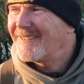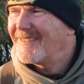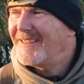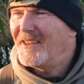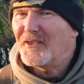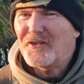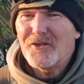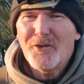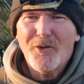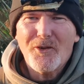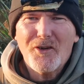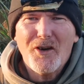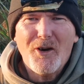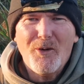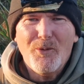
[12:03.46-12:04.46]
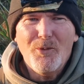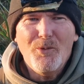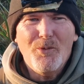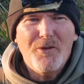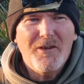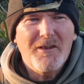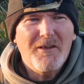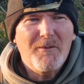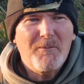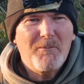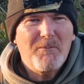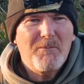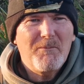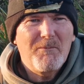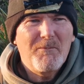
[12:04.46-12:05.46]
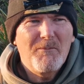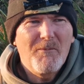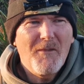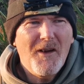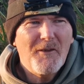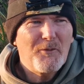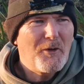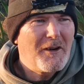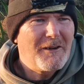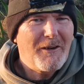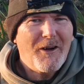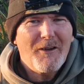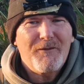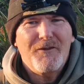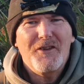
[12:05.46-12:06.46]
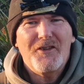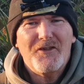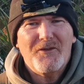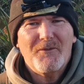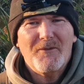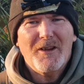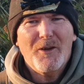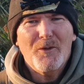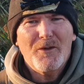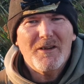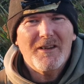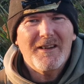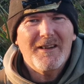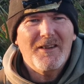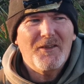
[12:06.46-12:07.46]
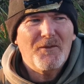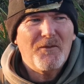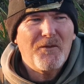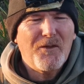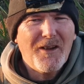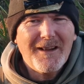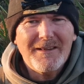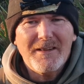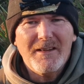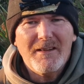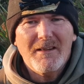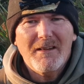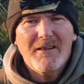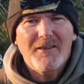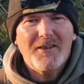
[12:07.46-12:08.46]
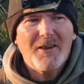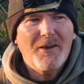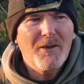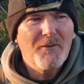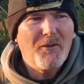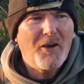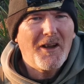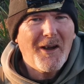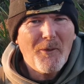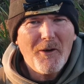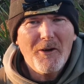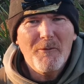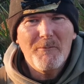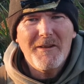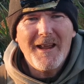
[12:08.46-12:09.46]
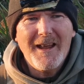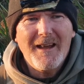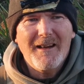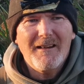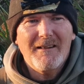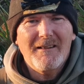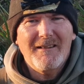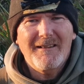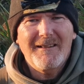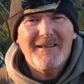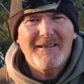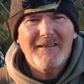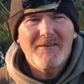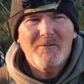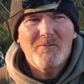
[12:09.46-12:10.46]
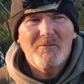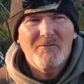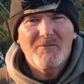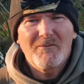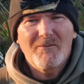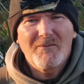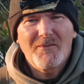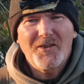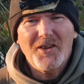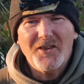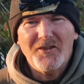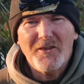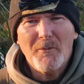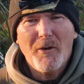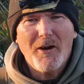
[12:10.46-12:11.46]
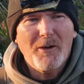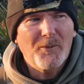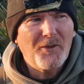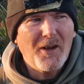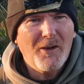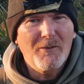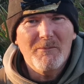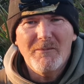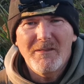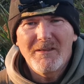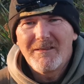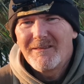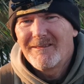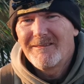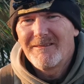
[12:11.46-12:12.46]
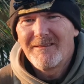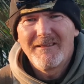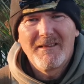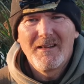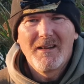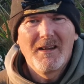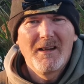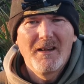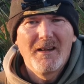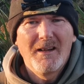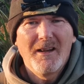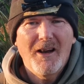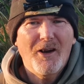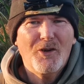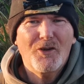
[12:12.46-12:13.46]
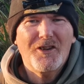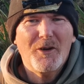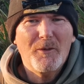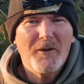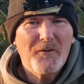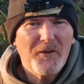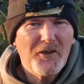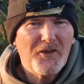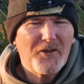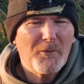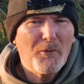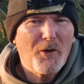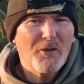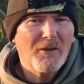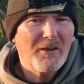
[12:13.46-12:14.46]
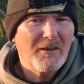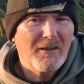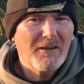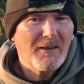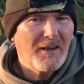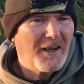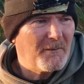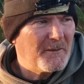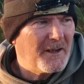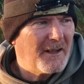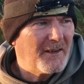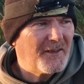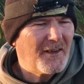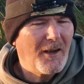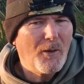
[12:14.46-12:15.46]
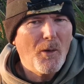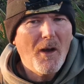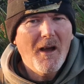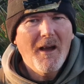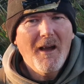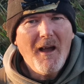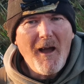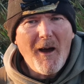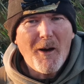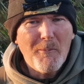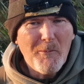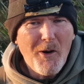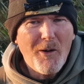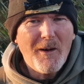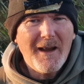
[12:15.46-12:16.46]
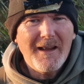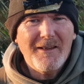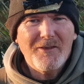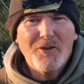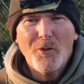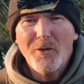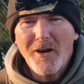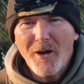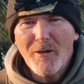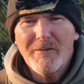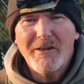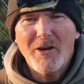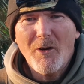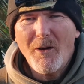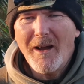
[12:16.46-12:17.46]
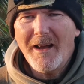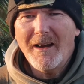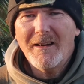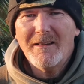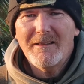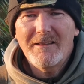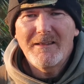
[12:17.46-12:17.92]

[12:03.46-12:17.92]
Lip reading: it's not cold. Everywhere I fish locally is flooded, so if I go home now, 60 miles home, I've got nowhere to fish tomorrow up there, so I might do an overnighter